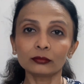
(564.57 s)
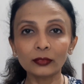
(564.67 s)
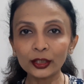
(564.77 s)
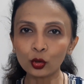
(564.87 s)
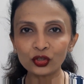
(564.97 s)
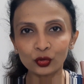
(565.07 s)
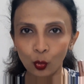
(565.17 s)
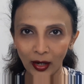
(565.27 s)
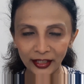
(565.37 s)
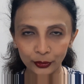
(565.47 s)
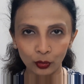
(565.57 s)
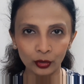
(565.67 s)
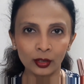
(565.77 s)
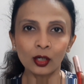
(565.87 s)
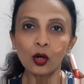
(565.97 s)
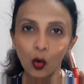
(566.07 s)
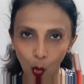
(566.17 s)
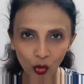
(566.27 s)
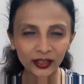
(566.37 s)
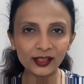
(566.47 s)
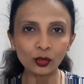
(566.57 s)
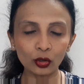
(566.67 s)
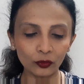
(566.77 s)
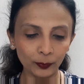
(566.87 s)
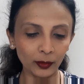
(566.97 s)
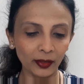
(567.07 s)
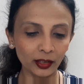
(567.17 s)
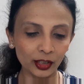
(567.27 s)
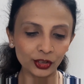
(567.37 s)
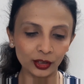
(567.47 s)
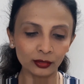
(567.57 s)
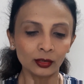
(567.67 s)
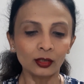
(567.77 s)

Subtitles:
It looks quite good, okay sort of pigmentation.